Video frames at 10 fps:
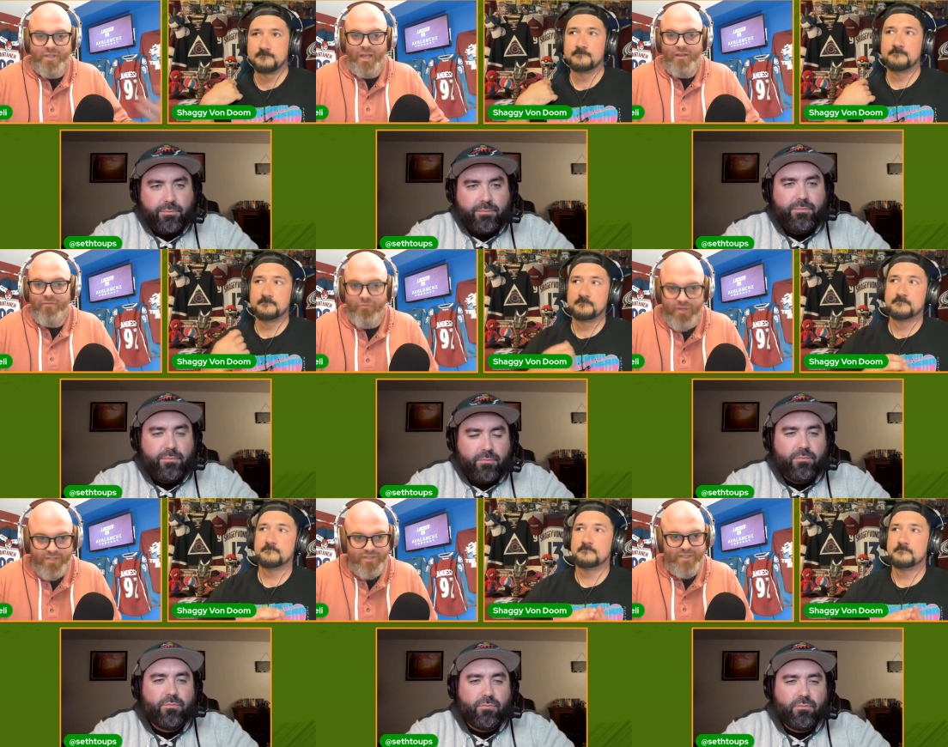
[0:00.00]
Speaker 1: kind of
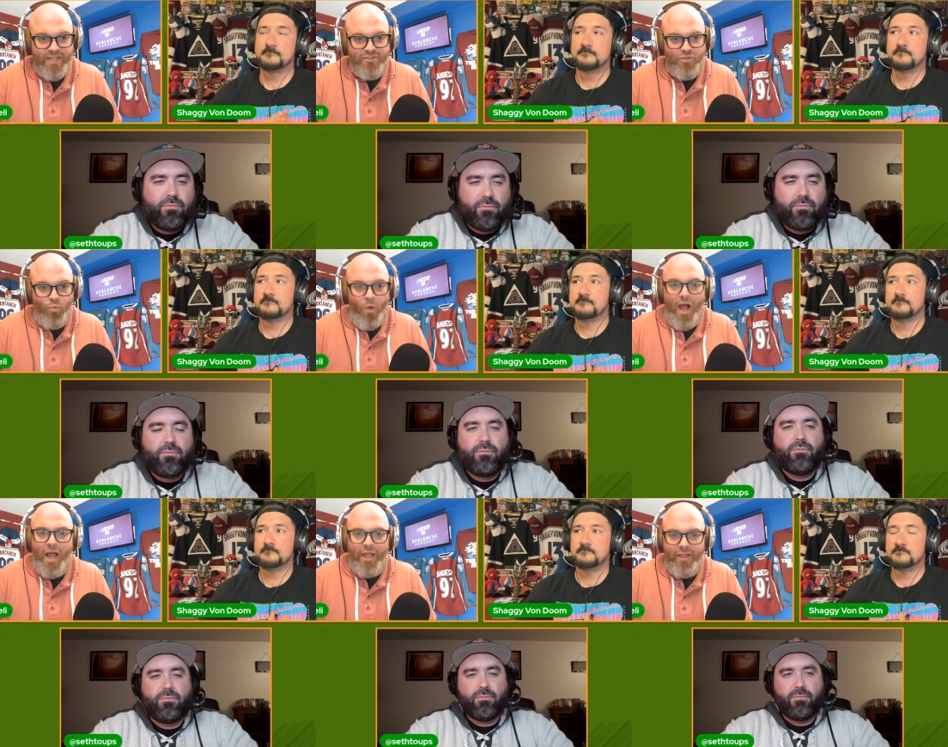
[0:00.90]
reasons as to
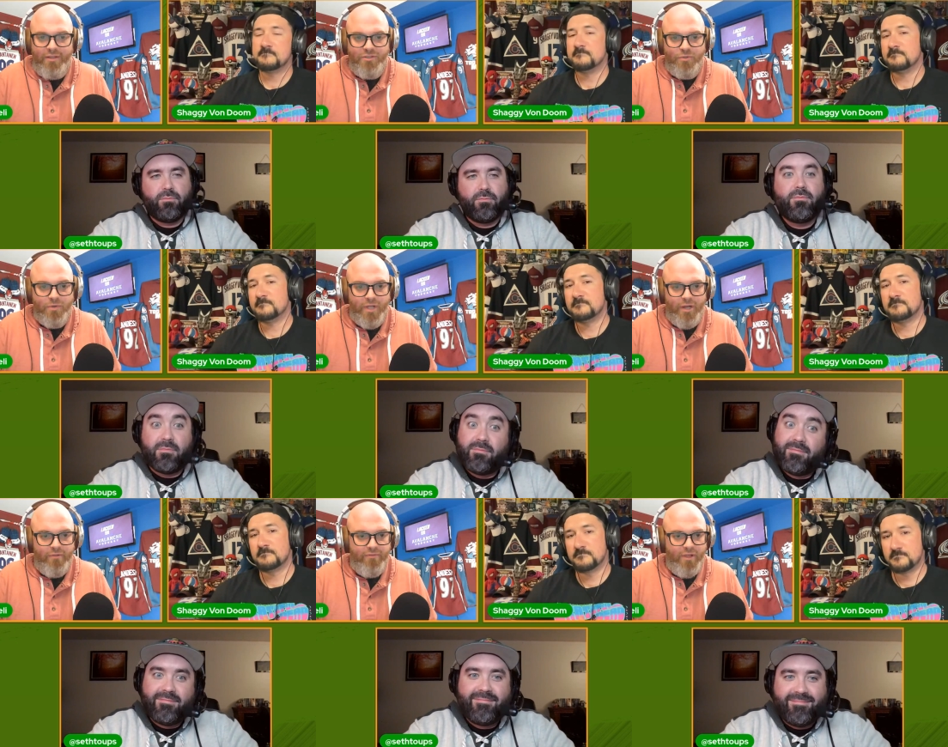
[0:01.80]
why, as you were kind
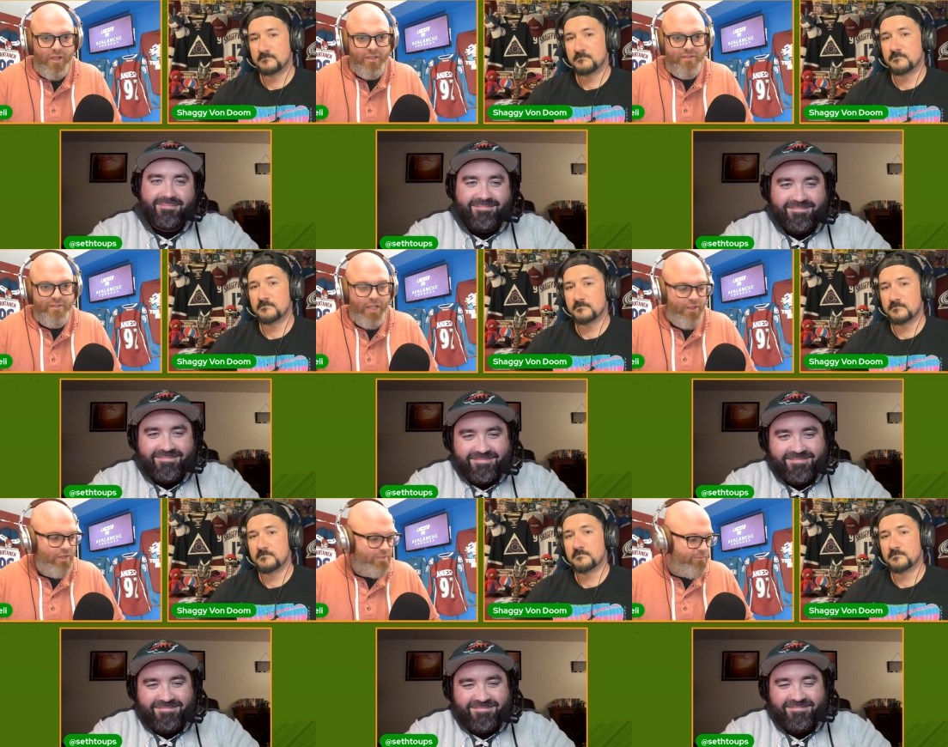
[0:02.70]
of telling
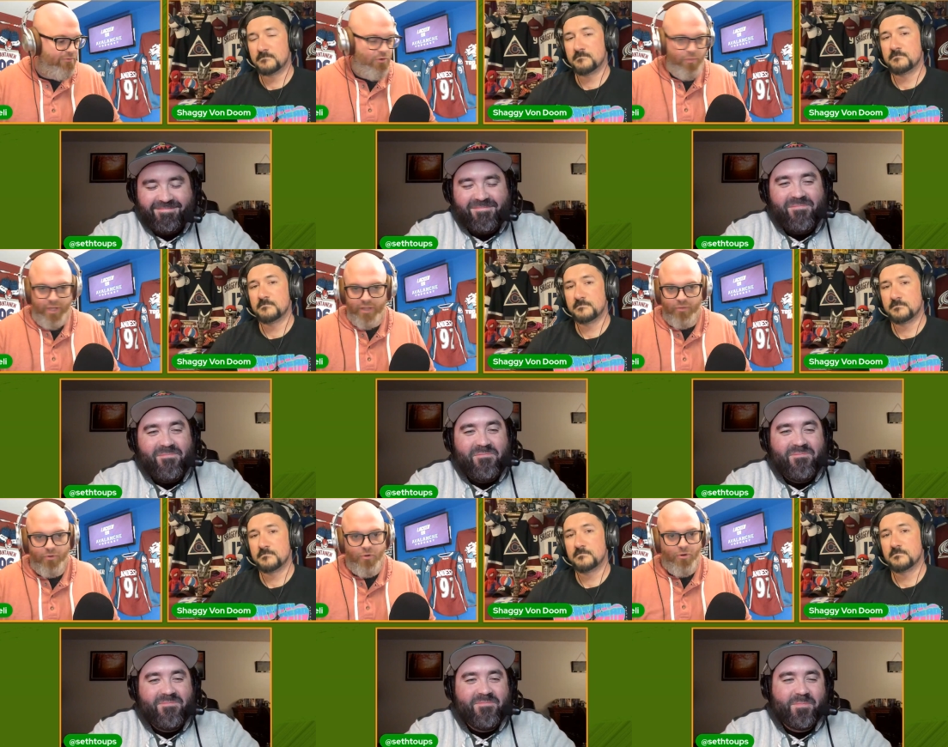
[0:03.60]
us before we hit the
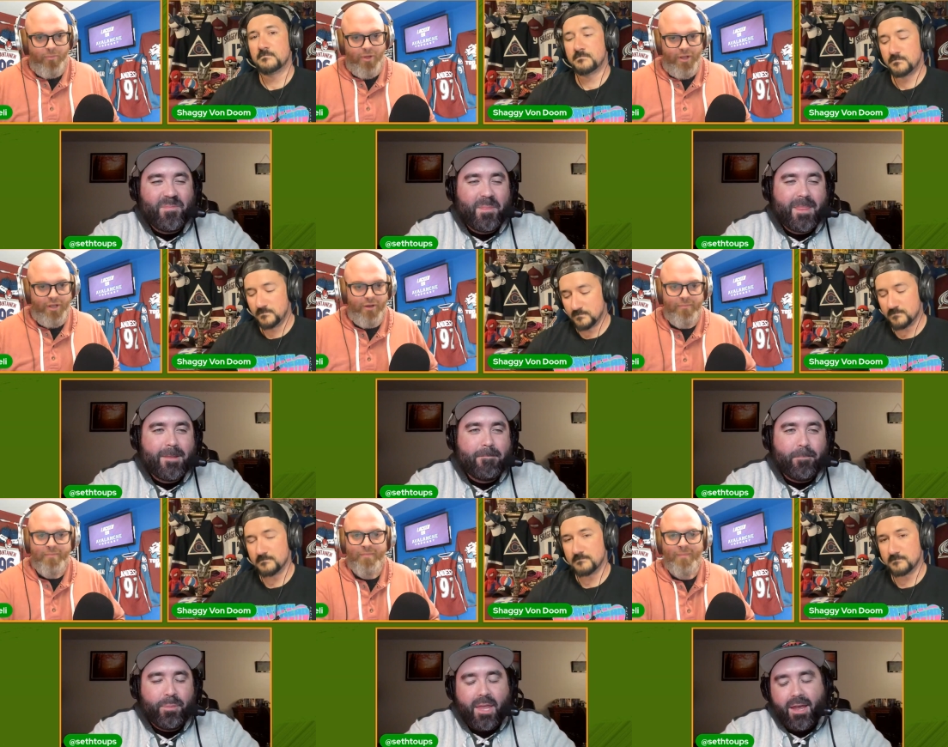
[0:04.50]
record button here.
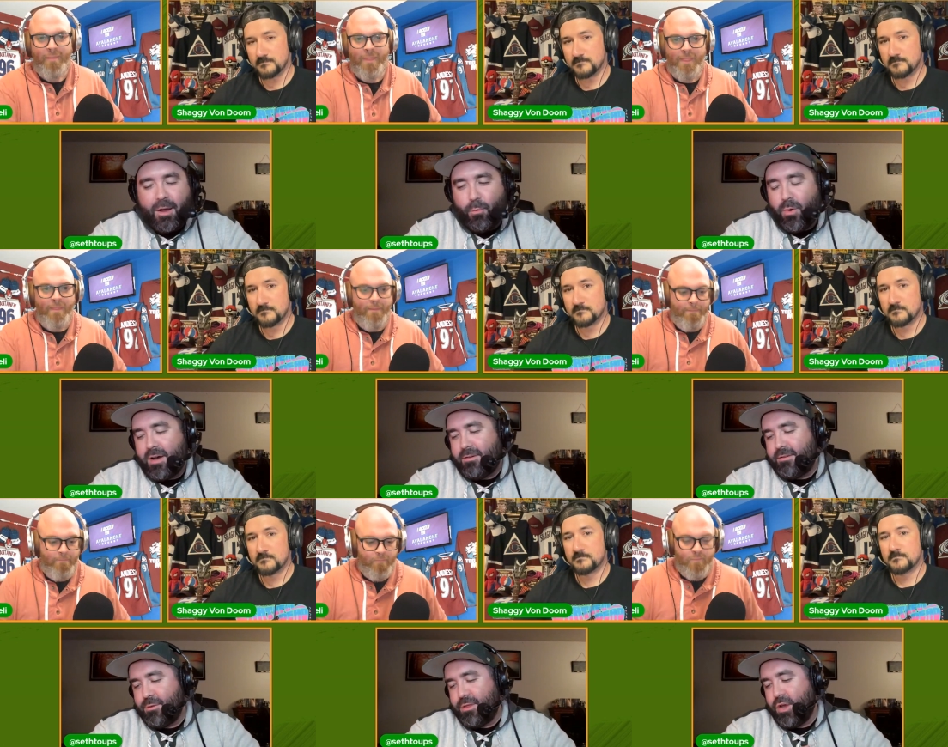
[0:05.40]

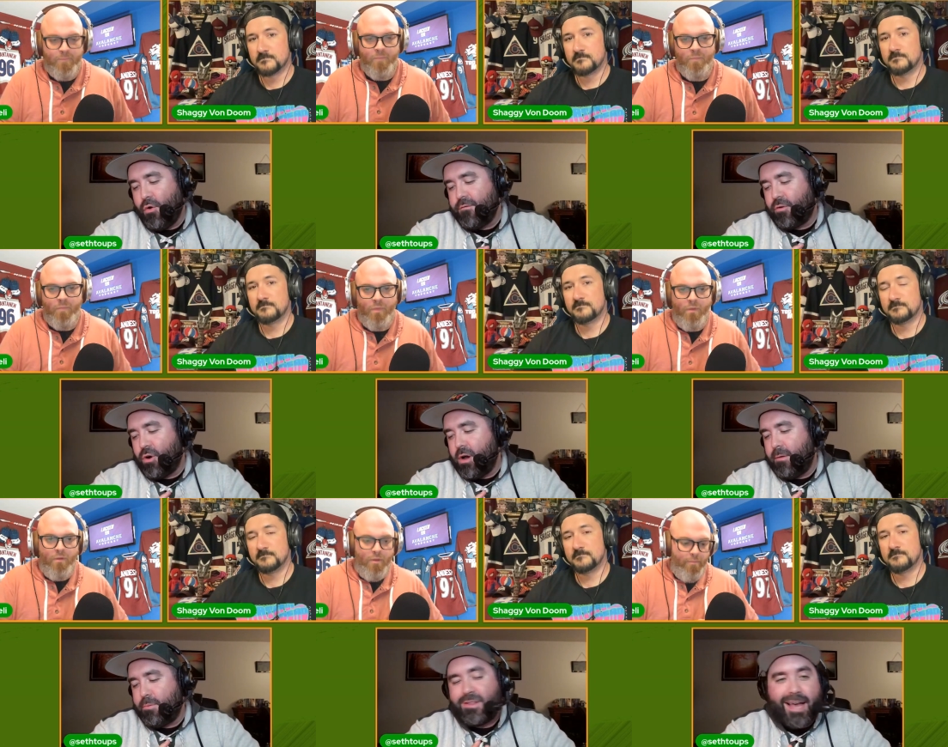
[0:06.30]
Speaker 2: Well, the
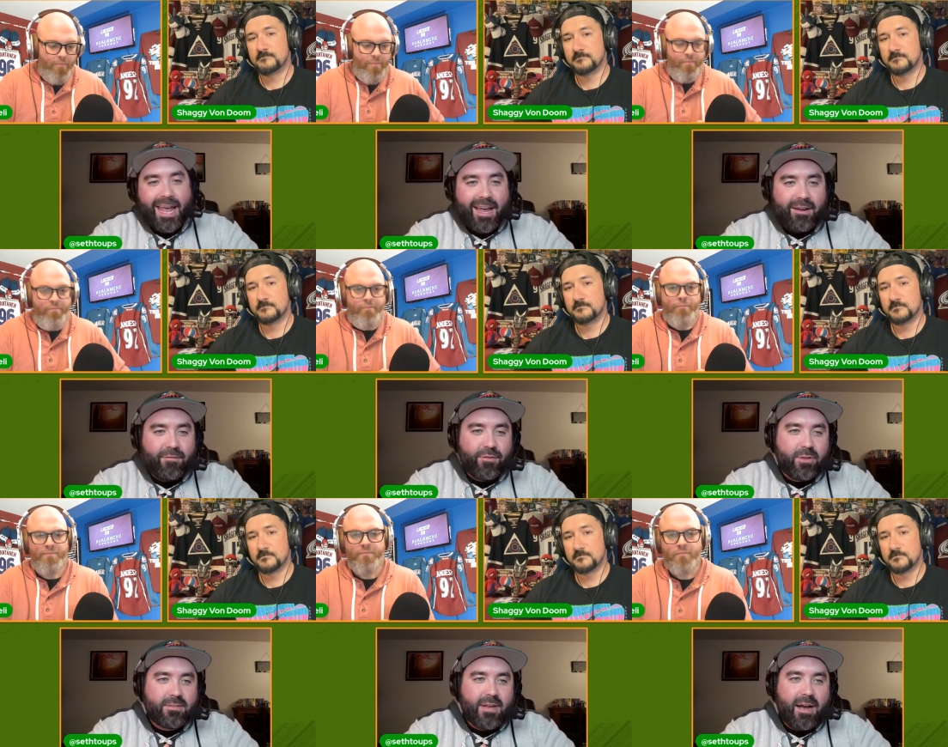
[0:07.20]
overall plan
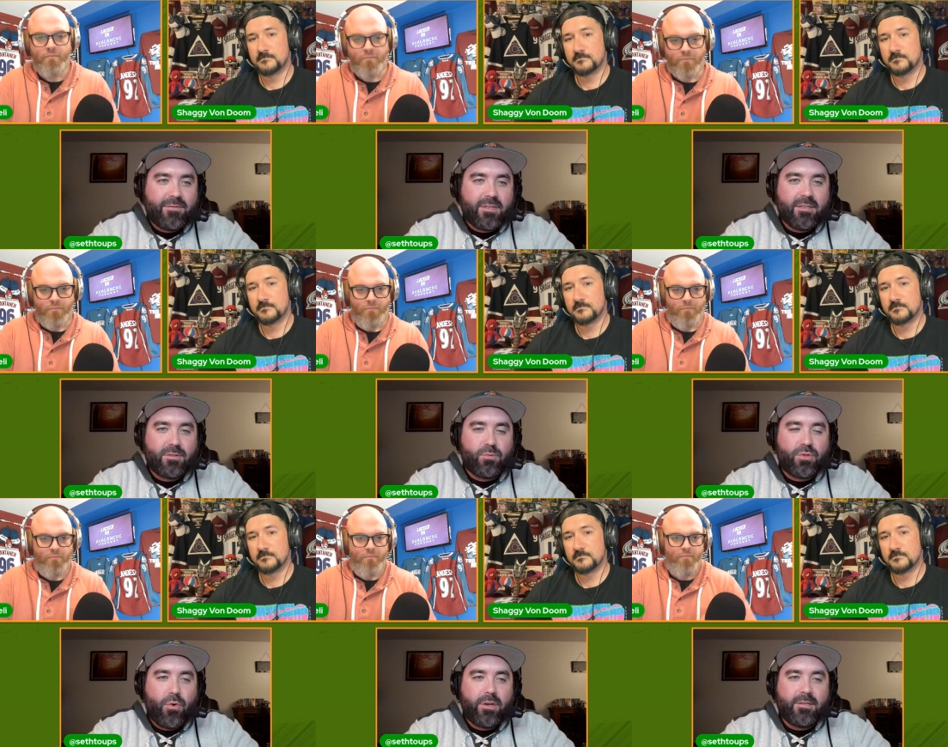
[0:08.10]
for this offseason
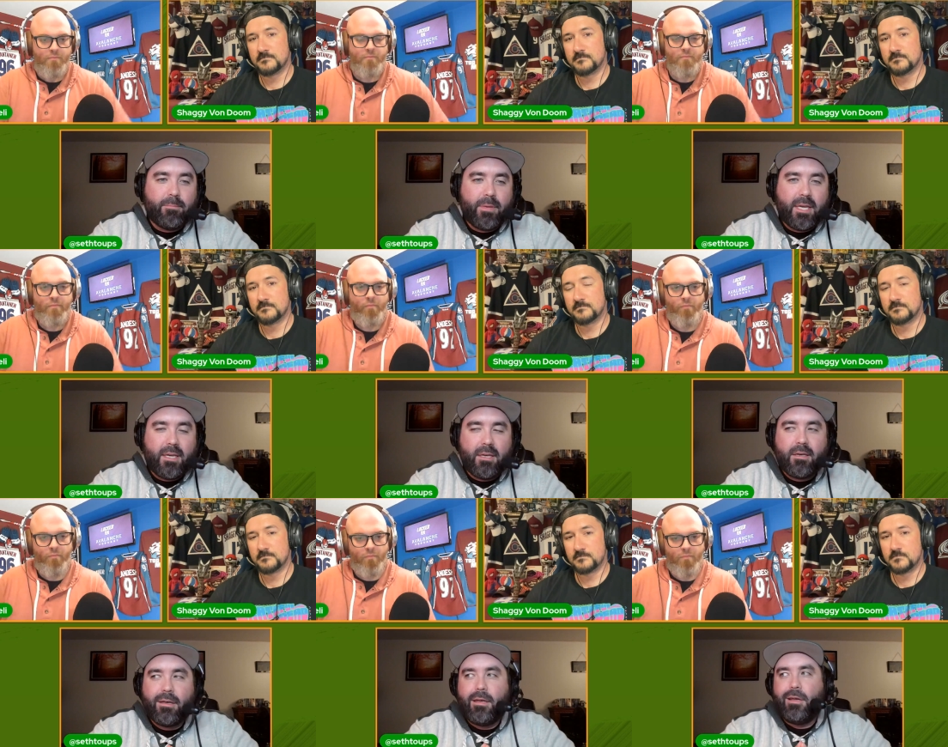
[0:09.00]
was going to
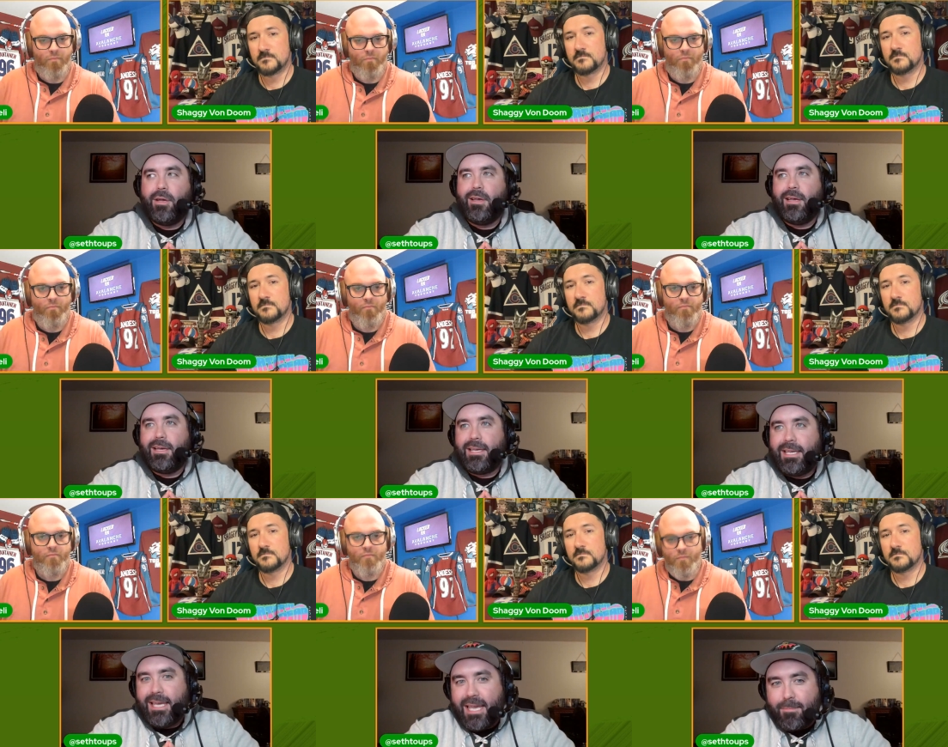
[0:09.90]
be
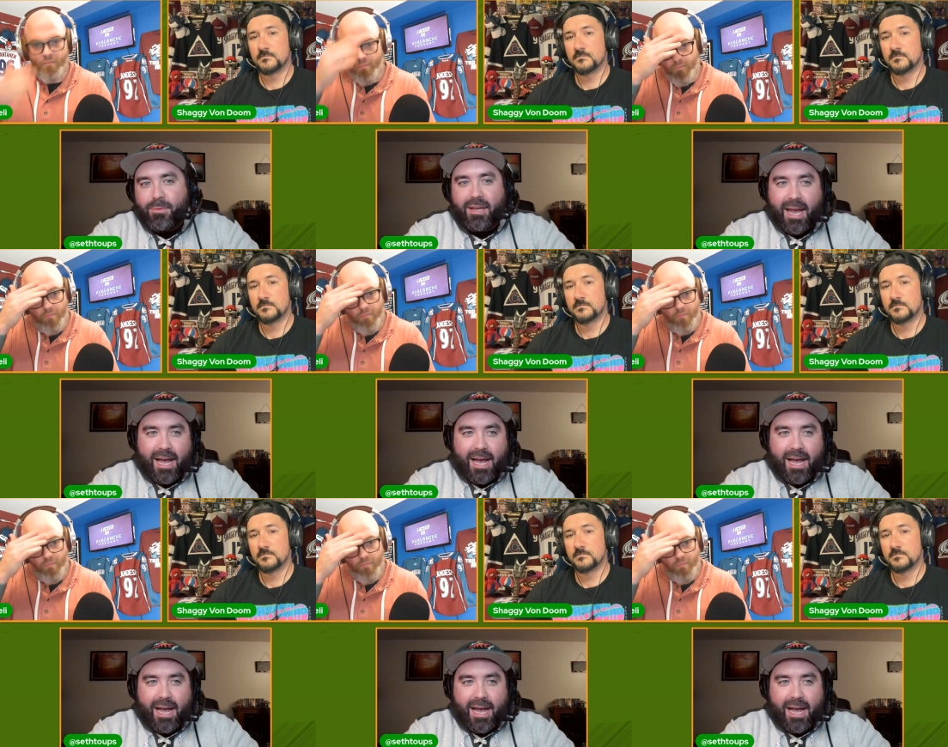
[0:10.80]
keep the